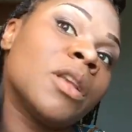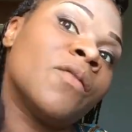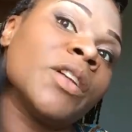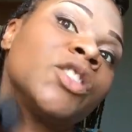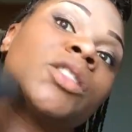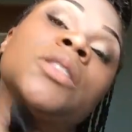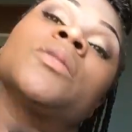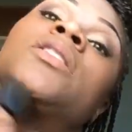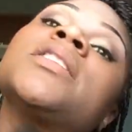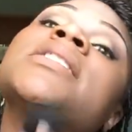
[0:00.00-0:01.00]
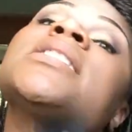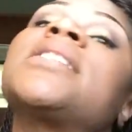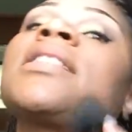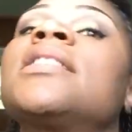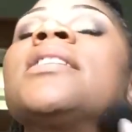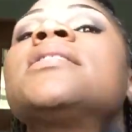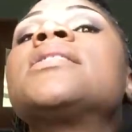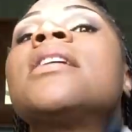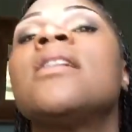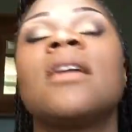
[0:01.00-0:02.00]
eventually we're going to set this,